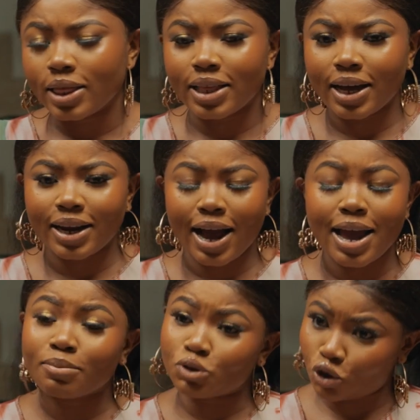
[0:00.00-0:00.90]
that I
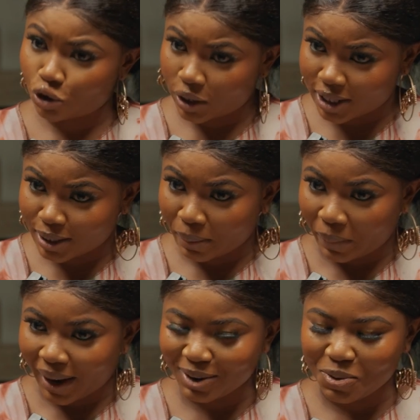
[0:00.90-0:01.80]
am straight,
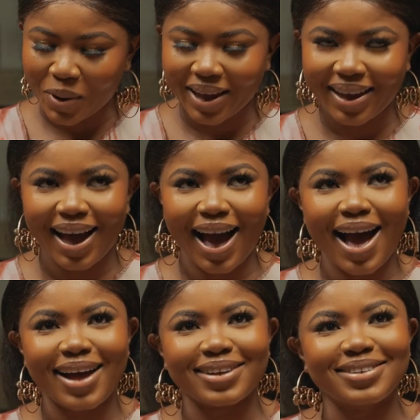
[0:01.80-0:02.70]
by the way.
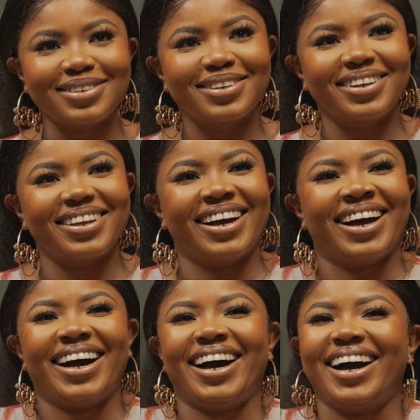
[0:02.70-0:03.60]
And
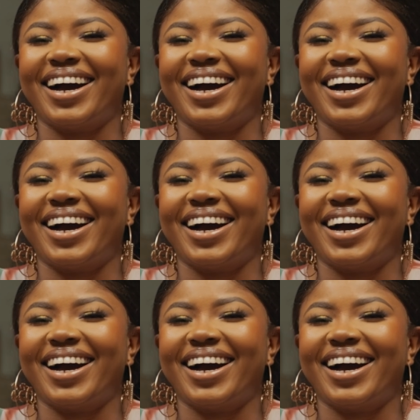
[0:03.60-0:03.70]
can